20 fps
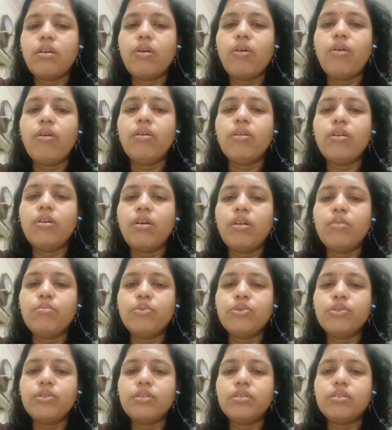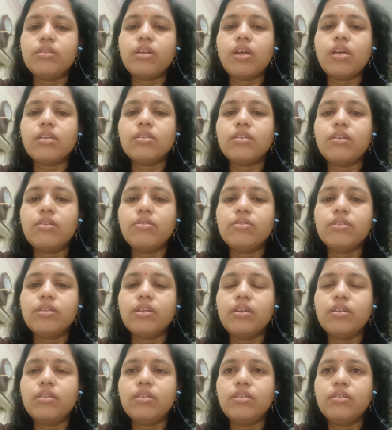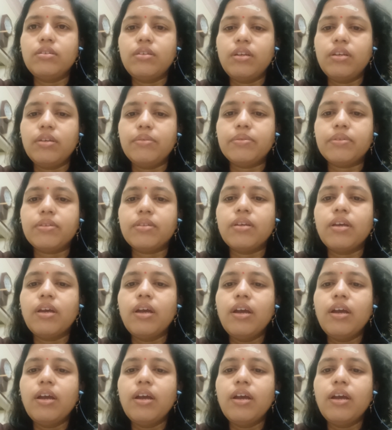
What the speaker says: or almost translucent leaves.